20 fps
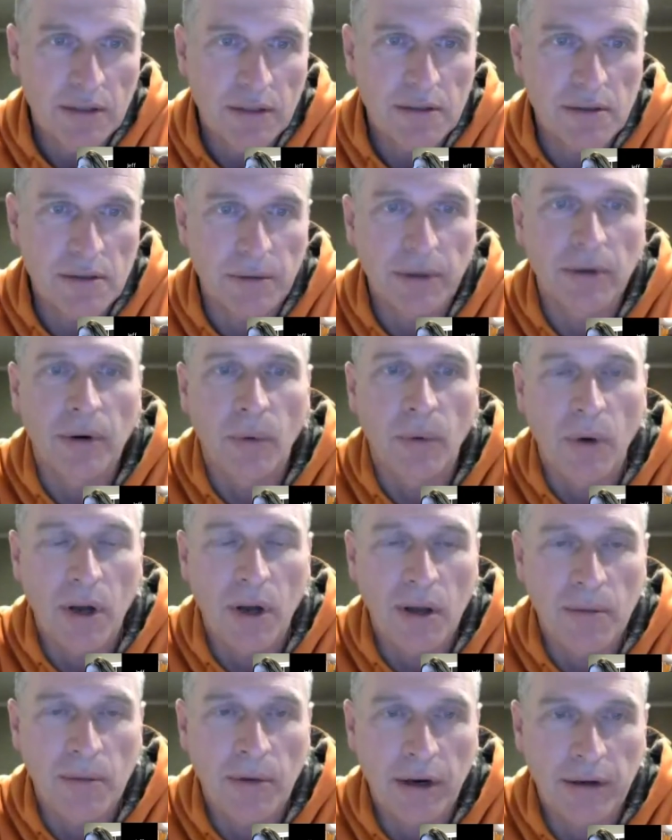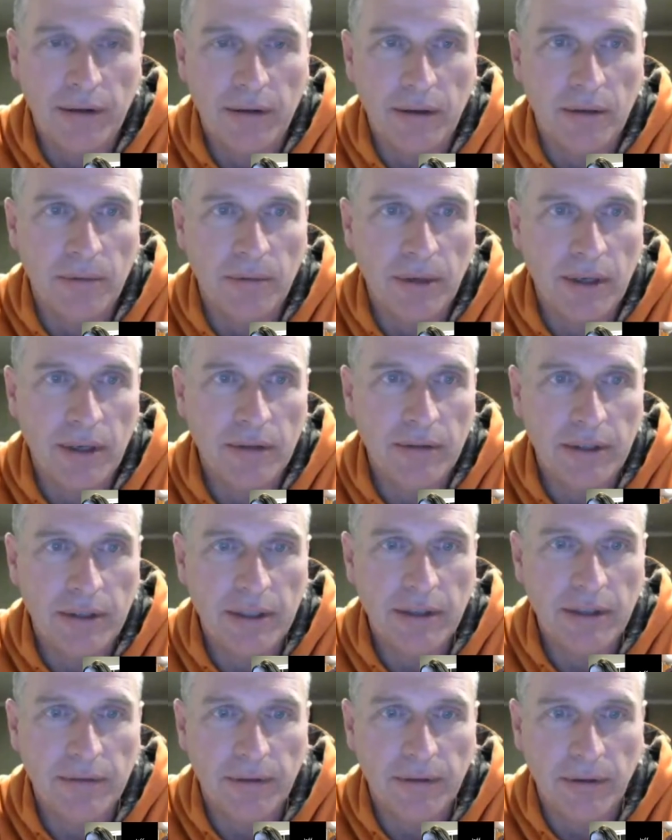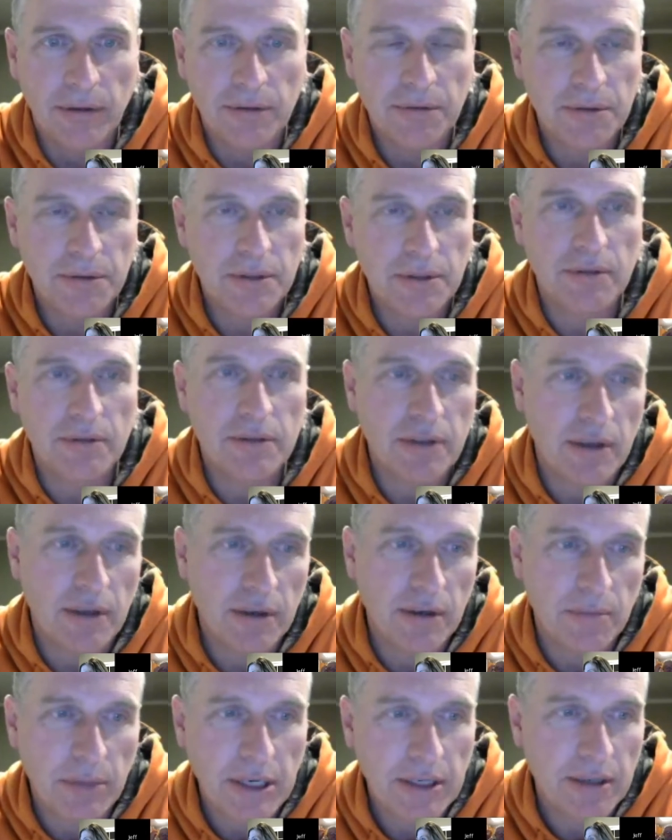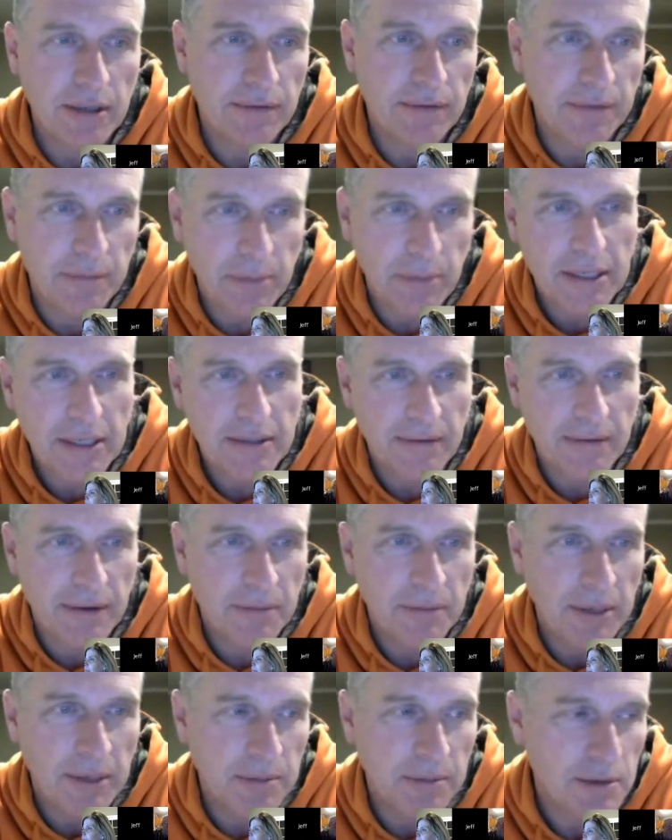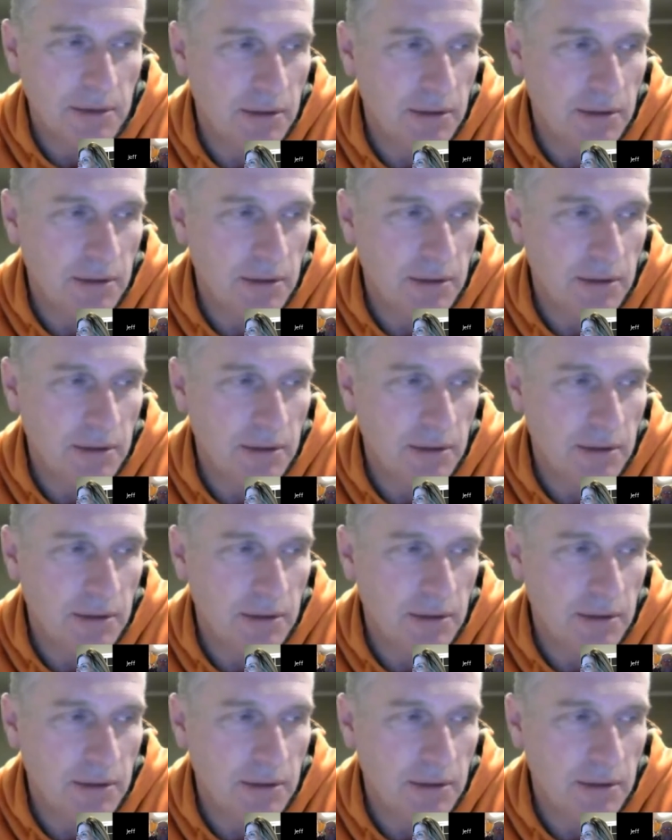So we go to Walmart and whatever the different grocery stores are and buy different bags of M&Ms?